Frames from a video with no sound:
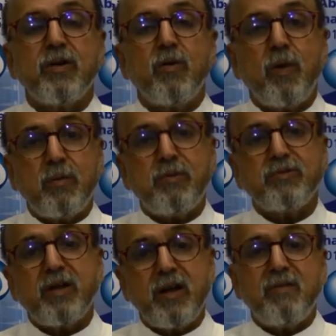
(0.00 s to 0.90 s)

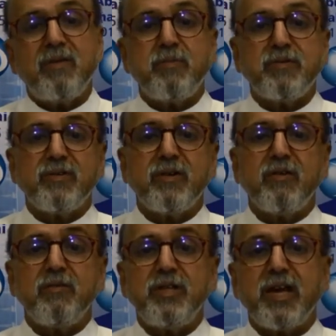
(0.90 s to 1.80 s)
1% and 11%.
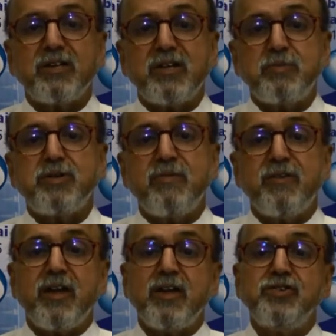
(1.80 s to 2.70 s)
With the exception of
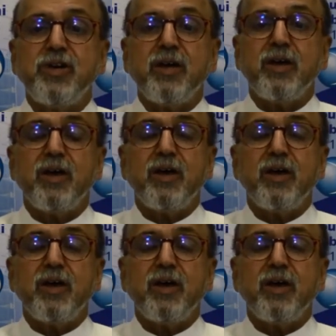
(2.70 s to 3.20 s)
energy,